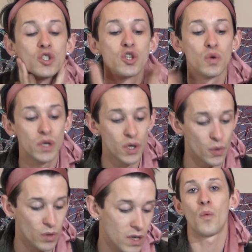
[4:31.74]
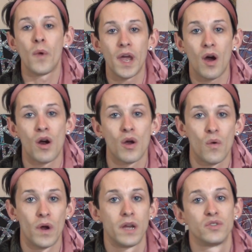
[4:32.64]
to you. We are
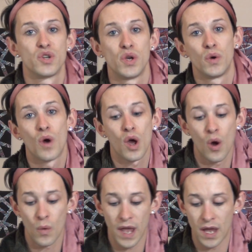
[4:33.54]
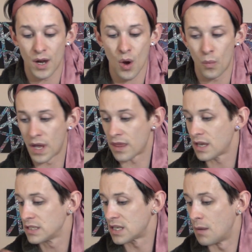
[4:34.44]
going to go in
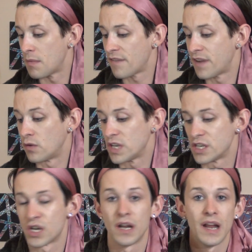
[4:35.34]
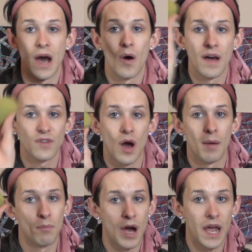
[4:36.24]
with some foundation. Now, I've
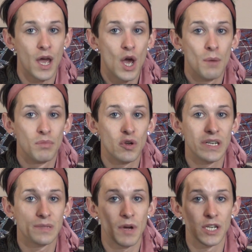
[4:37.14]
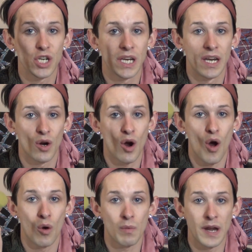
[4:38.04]
got my beauty sponge here
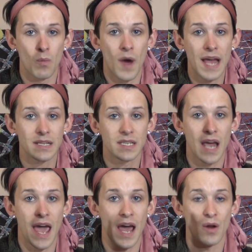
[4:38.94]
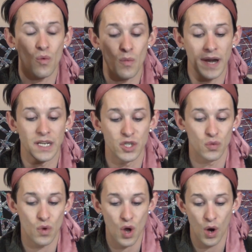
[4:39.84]
already wet and ready
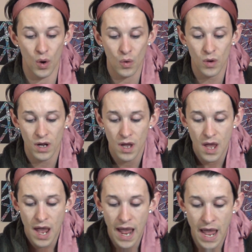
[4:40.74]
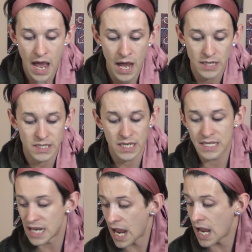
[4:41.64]
to go. And
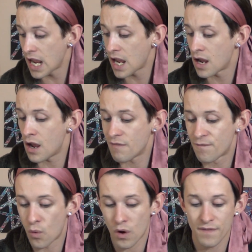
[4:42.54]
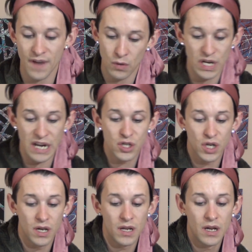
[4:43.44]
today for
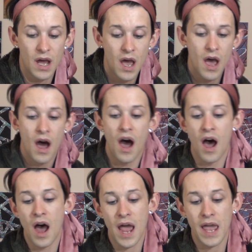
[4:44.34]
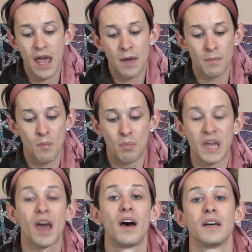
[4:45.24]
foundation, I am,
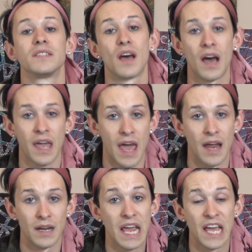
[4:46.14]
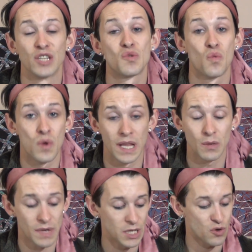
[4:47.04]
because again, it's
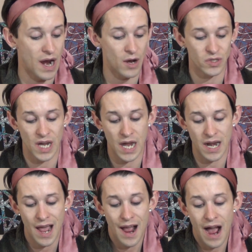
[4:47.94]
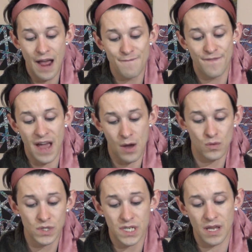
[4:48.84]
really, really dry outside, I
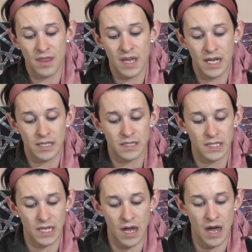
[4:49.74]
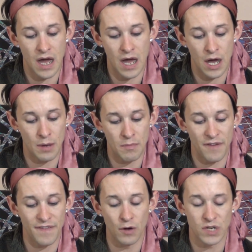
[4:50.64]
found this
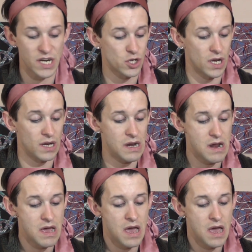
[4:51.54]
um, foundation